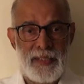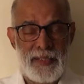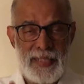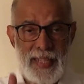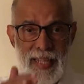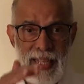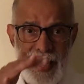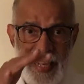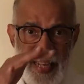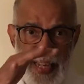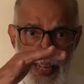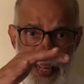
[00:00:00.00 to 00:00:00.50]

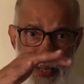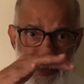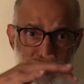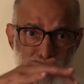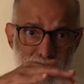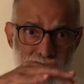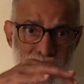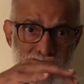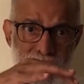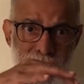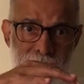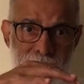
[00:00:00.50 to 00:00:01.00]
They
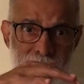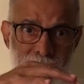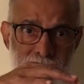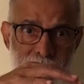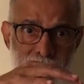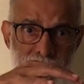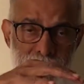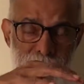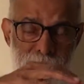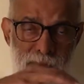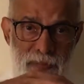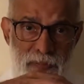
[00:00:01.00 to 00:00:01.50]
kept
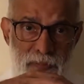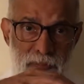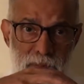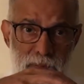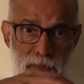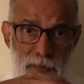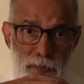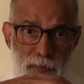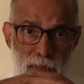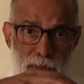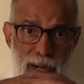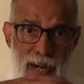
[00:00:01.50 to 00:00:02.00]

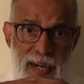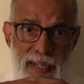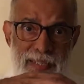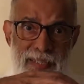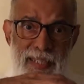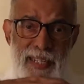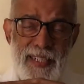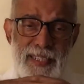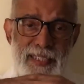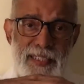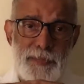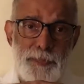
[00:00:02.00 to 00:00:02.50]

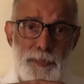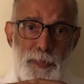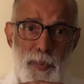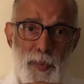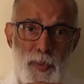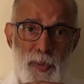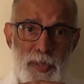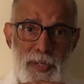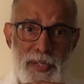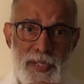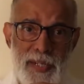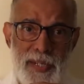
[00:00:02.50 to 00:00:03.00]
father's
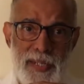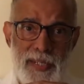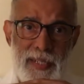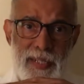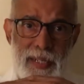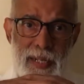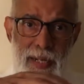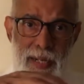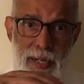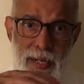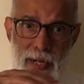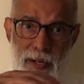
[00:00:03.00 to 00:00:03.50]
portion
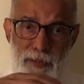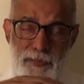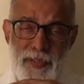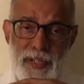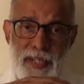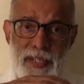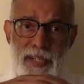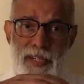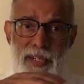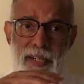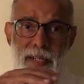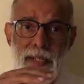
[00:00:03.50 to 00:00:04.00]

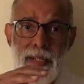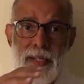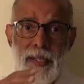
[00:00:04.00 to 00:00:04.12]
covered